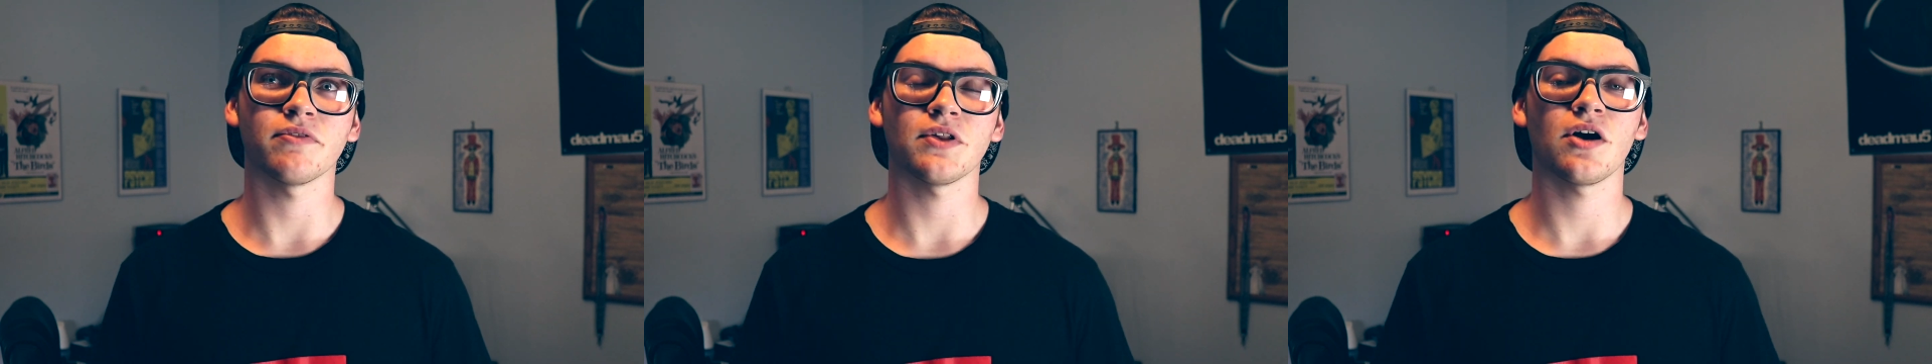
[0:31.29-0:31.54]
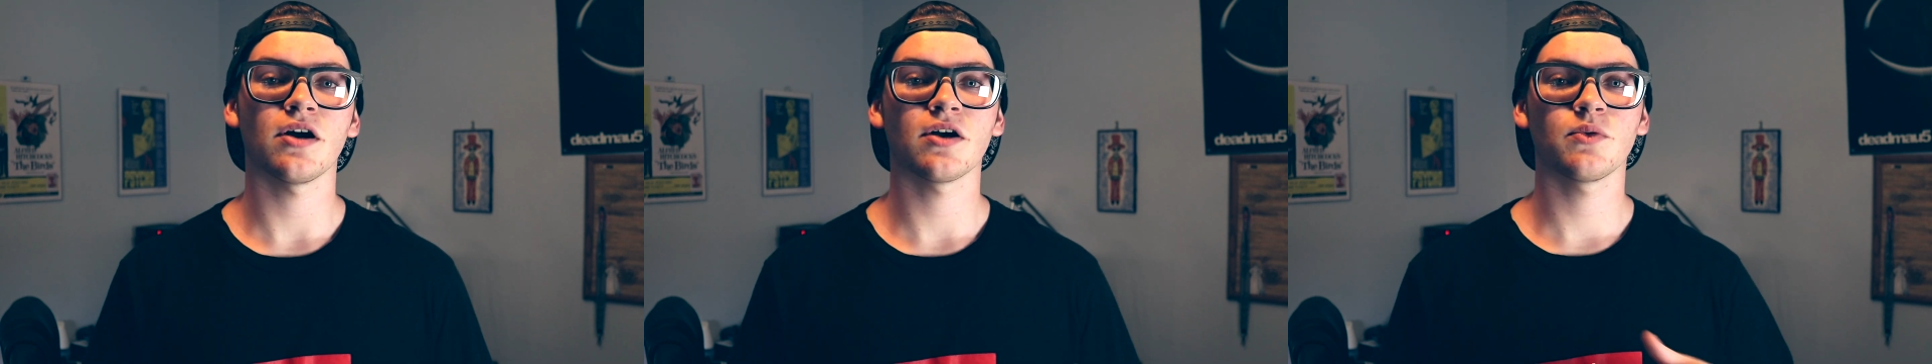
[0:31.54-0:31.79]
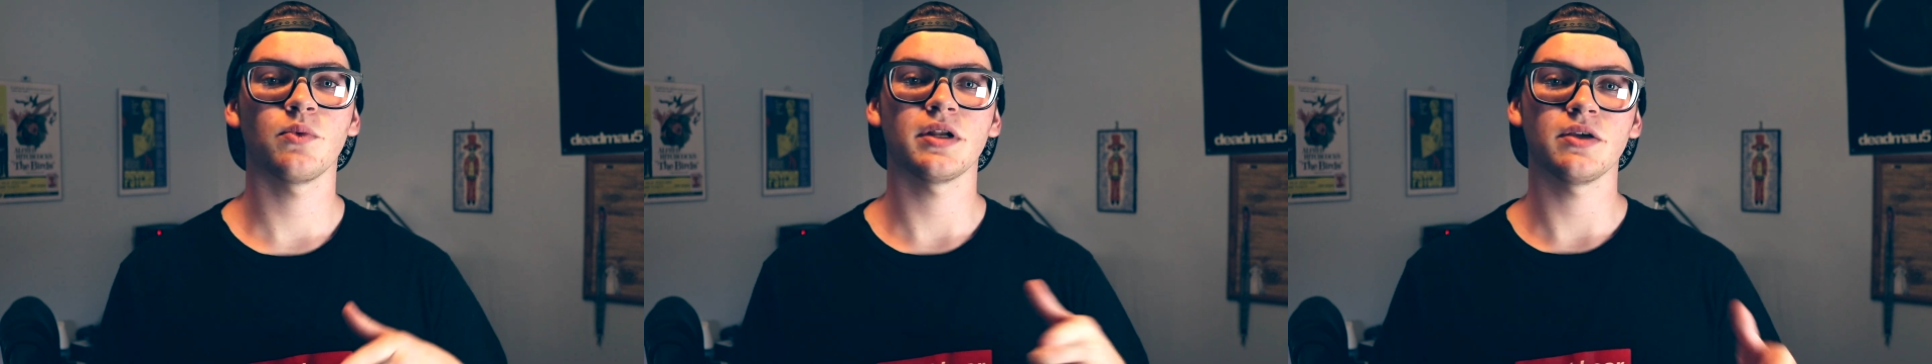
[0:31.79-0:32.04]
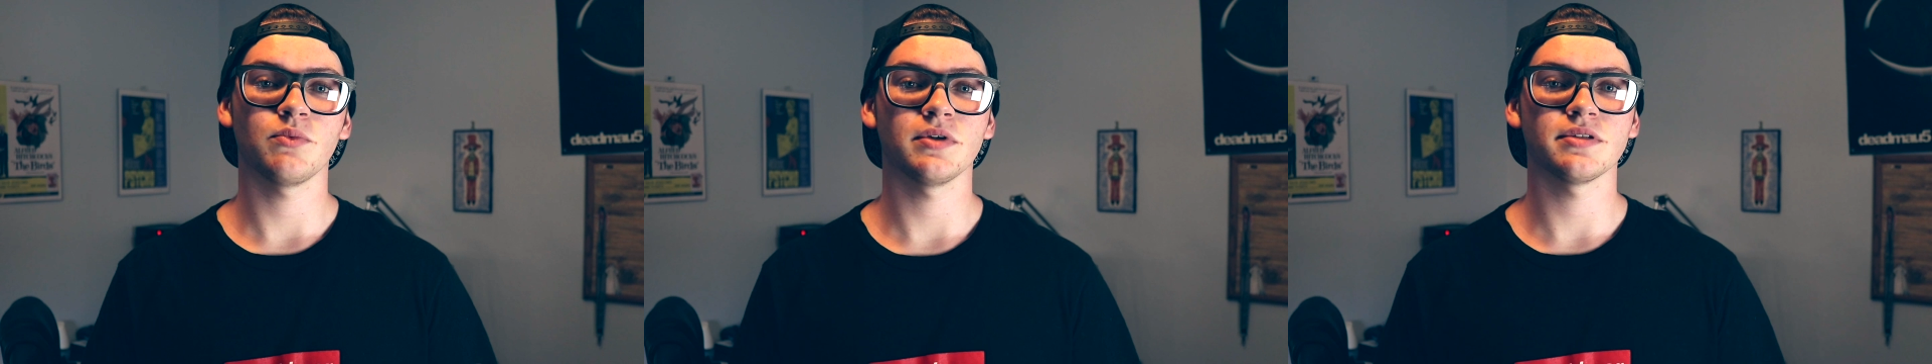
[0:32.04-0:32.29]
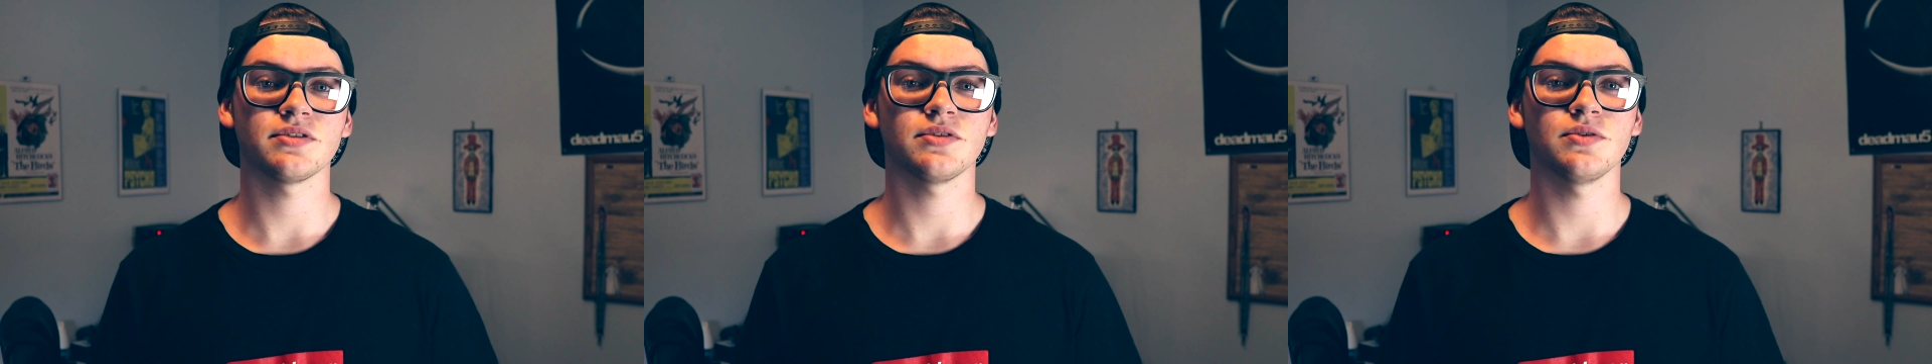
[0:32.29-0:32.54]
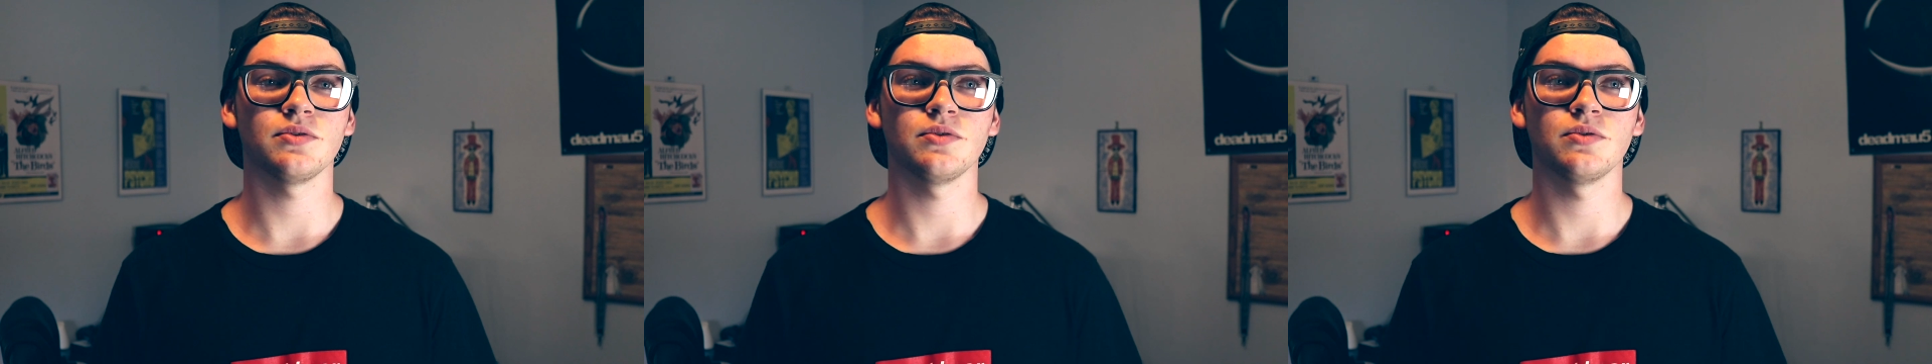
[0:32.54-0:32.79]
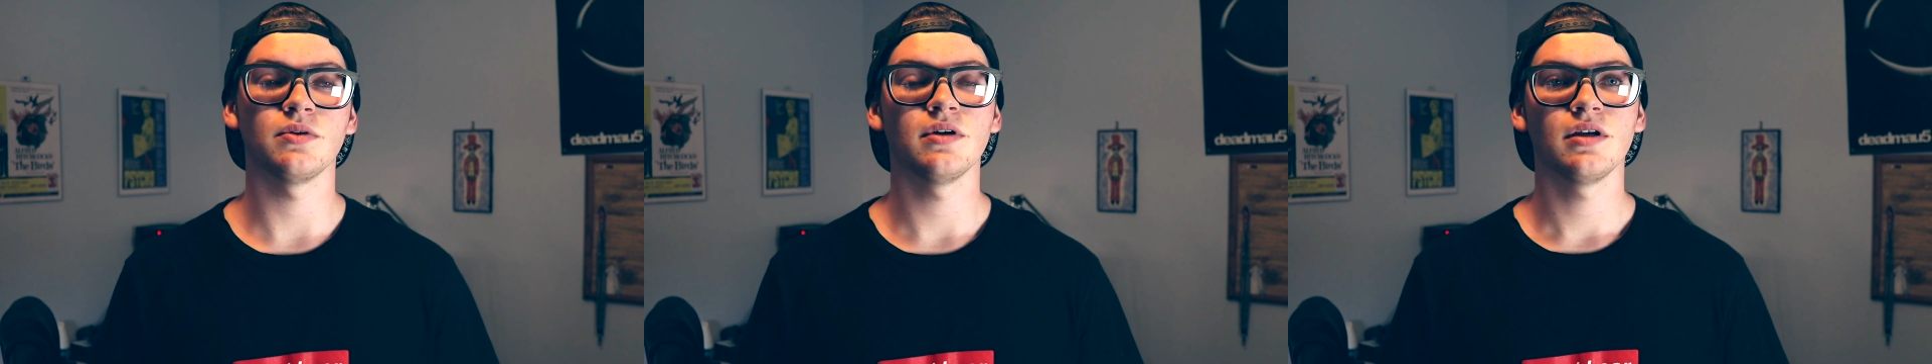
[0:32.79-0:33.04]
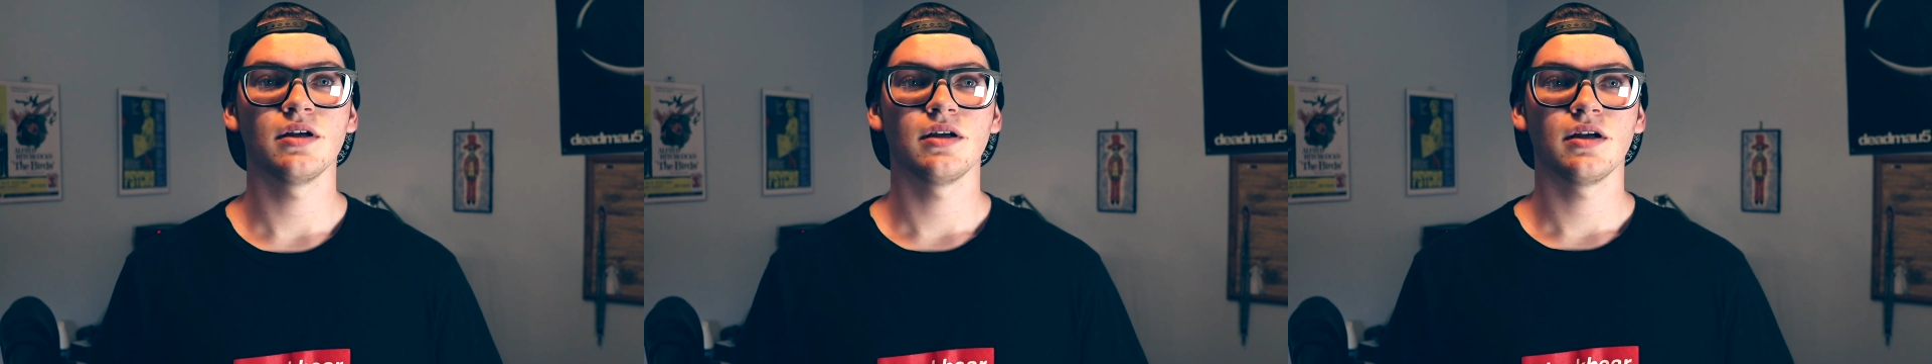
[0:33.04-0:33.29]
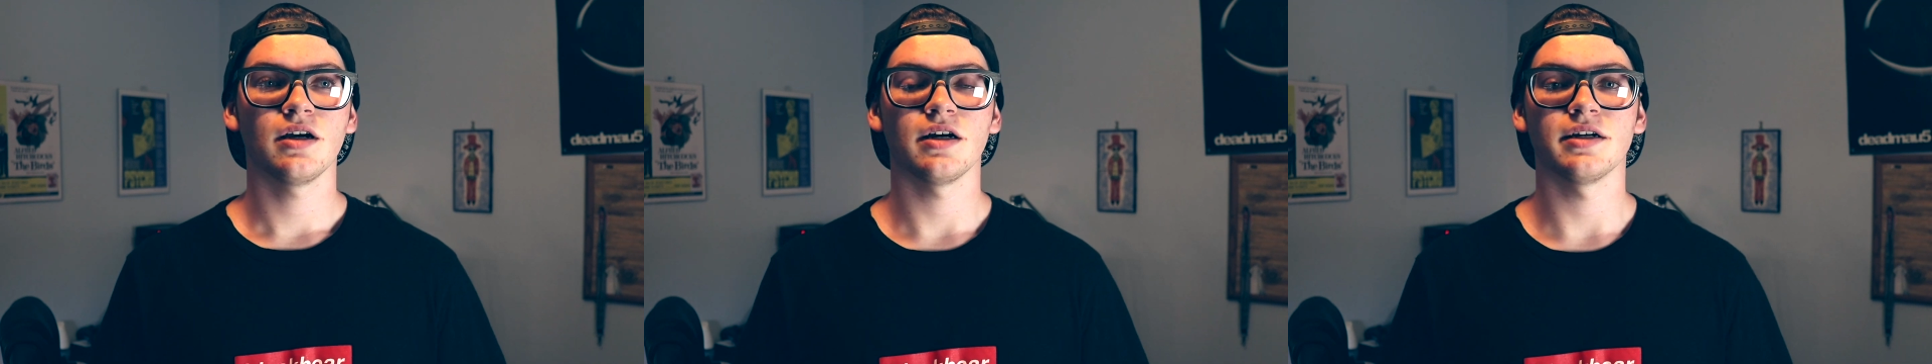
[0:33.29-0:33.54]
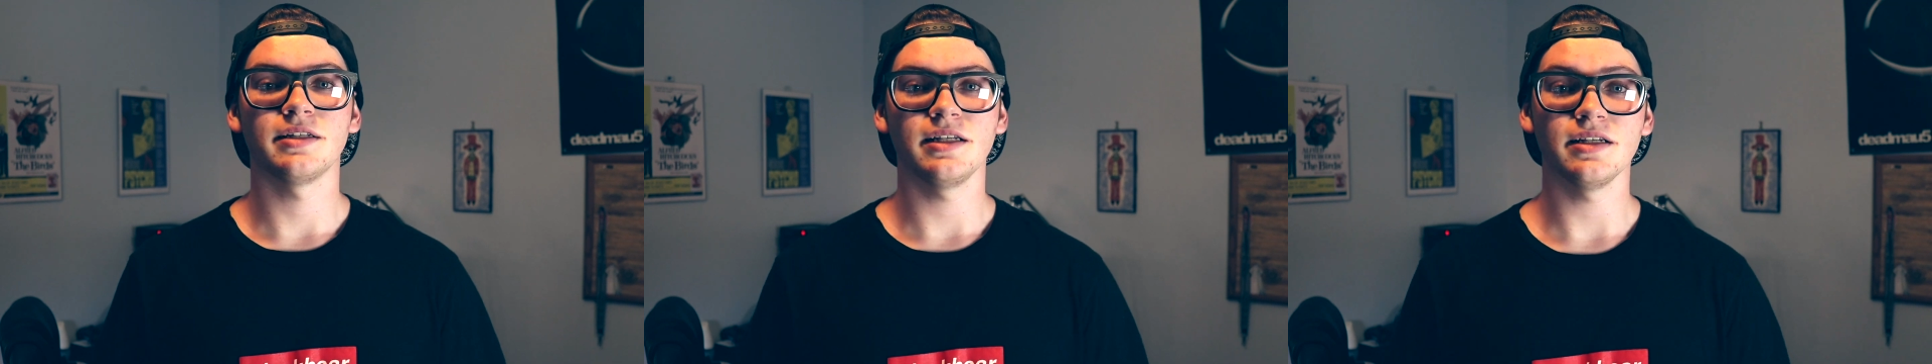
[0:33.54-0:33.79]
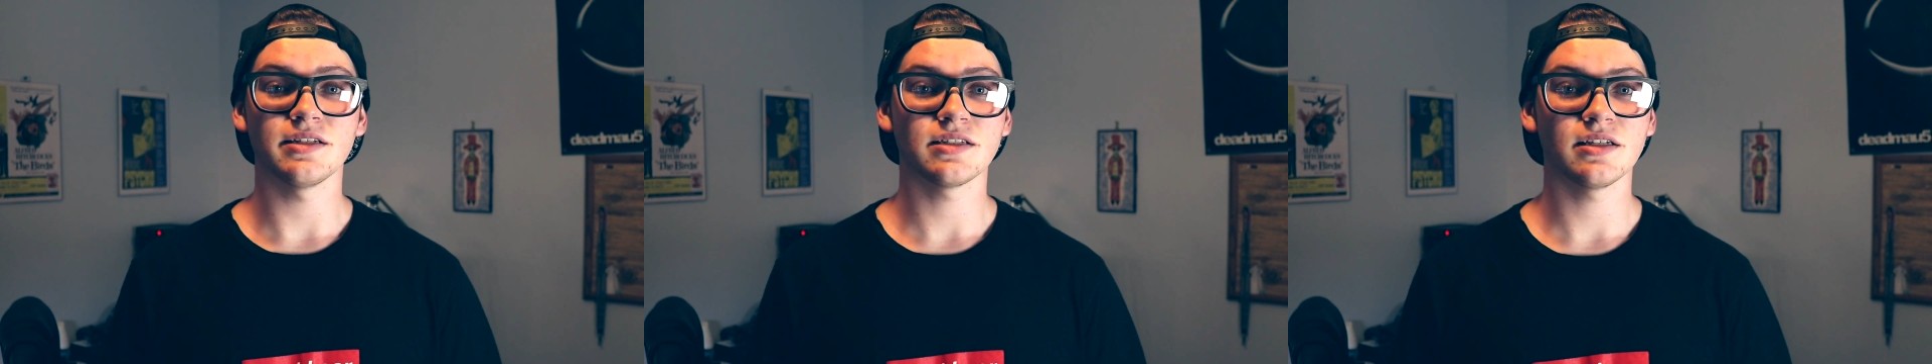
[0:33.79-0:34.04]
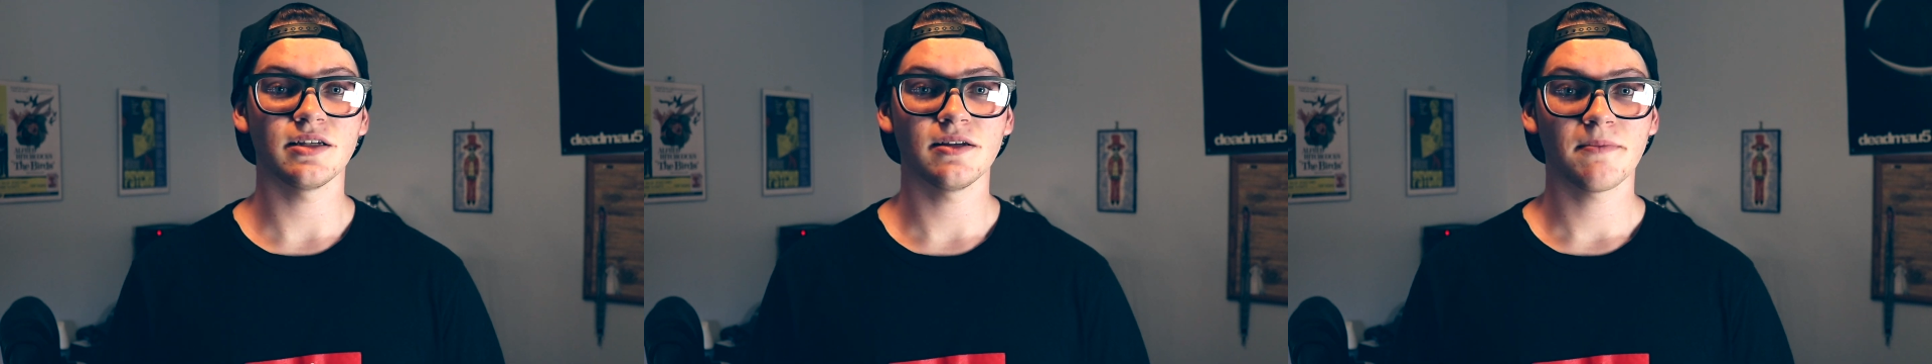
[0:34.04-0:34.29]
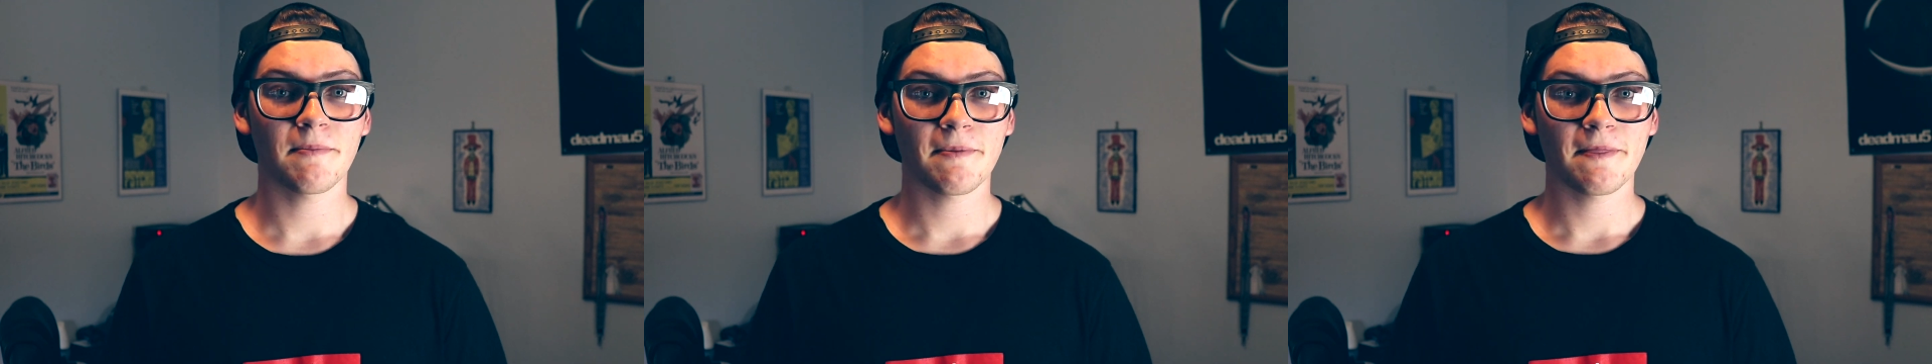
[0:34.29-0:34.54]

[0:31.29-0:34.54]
vlog when he went to DC,